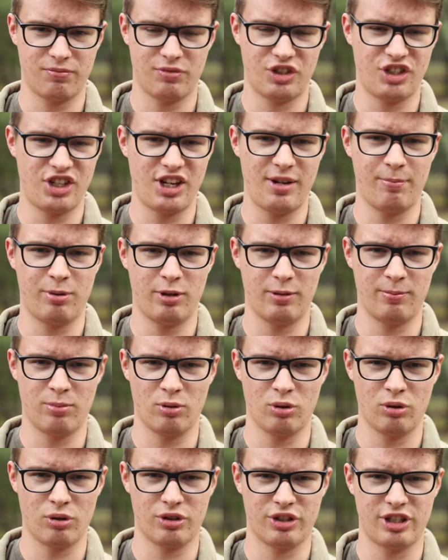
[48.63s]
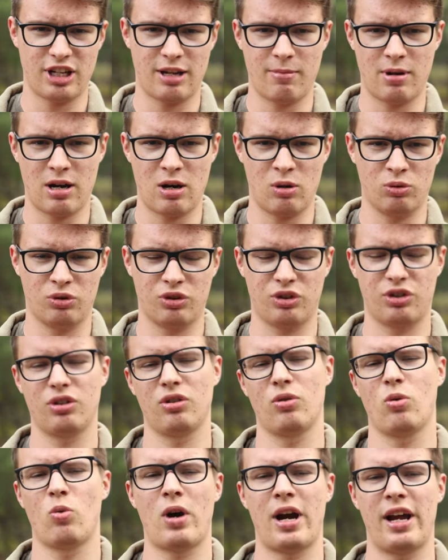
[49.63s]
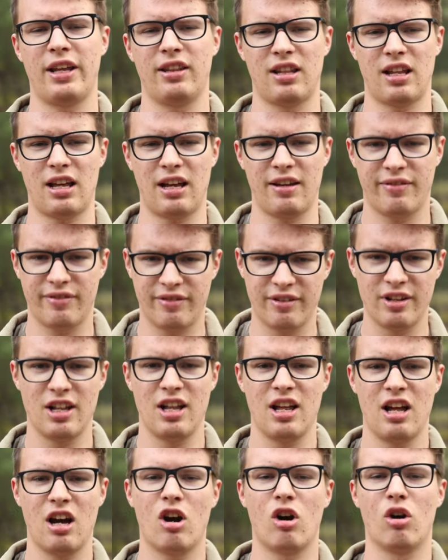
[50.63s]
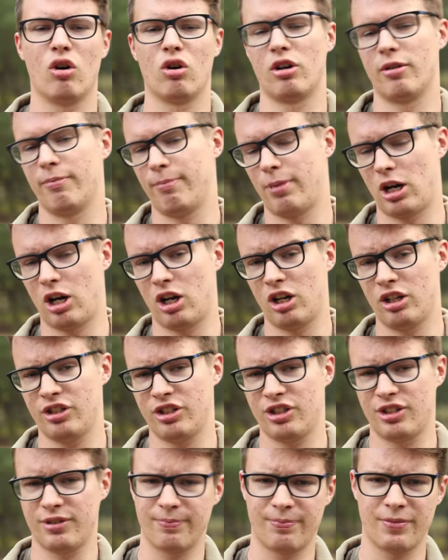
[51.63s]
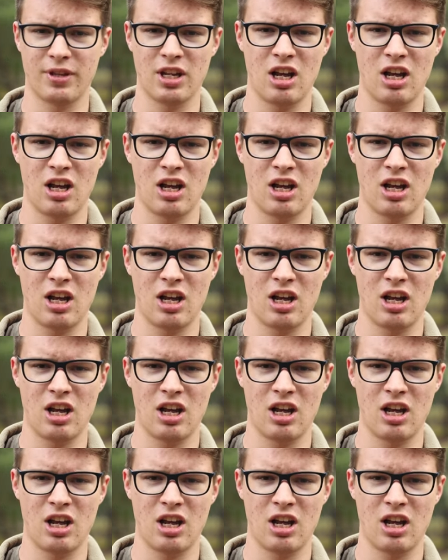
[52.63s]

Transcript: Simple books about wildlife or birds.